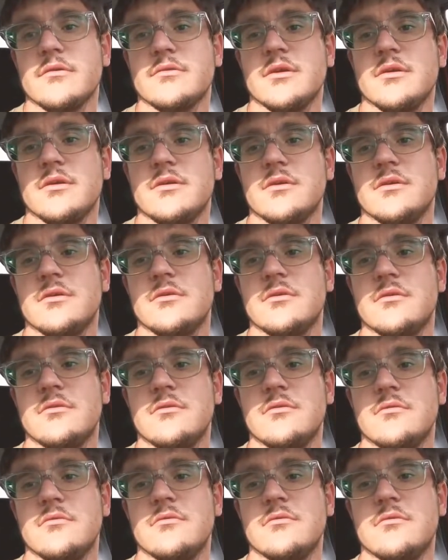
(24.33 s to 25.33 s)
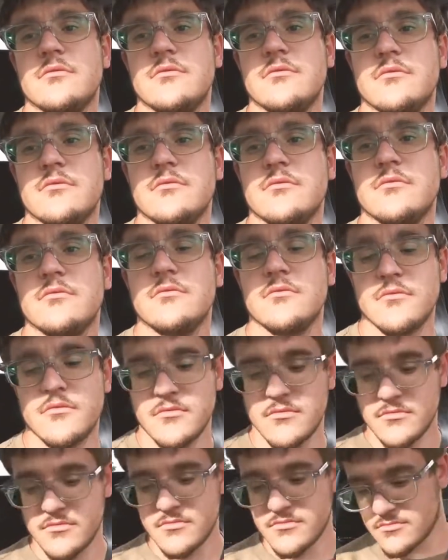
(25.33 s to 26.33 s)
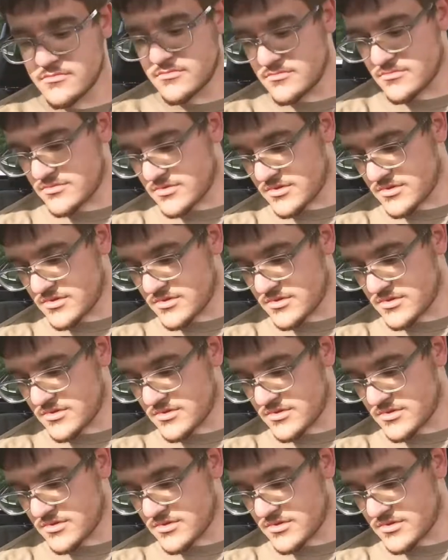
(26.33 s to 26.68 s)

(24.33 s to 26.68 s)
Right before you have to stop on the side of the road.